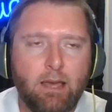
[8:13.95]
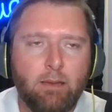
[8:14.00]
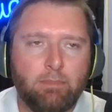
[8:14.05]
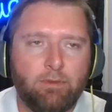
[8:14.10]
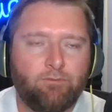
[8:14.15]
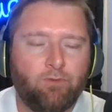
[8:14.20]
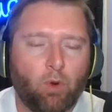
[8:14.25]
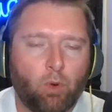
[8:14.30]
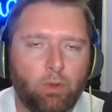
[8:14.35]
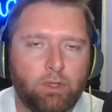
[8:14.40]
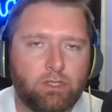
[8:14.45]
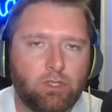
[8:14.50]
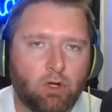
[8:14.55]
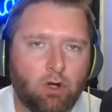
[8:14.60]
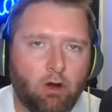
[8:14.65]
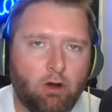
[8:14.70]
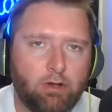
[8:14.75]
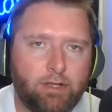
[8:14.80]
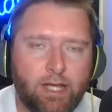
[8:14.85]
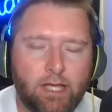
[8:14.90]
Before we
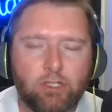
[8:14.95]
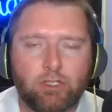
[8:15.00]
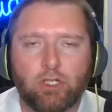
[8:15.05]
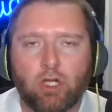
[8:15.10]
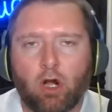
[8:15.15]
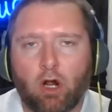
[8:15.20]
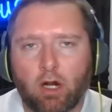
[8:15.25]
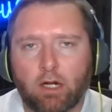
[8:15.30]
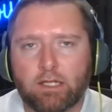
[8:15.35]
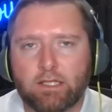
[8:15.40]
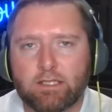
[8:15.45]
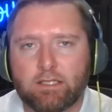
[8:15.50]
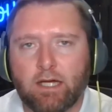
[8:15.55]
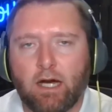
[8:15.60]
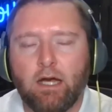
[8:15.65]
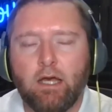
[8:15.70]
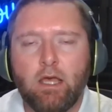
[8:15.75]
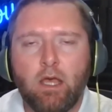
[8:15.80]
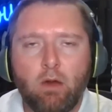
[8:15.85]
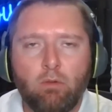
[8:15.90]
turn our attention to
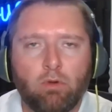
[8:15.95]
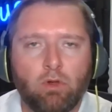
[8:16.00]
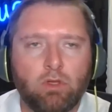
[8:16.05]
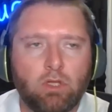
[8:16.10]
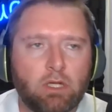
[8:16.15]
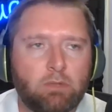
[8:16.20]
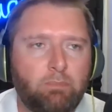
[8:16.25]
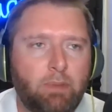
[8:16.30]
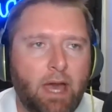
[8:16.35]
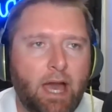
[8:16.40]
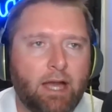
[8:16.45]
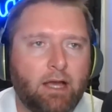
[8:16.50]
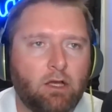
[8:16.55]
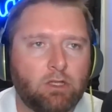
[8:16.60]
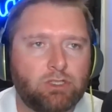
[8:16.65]
Arkansas, we'll look back.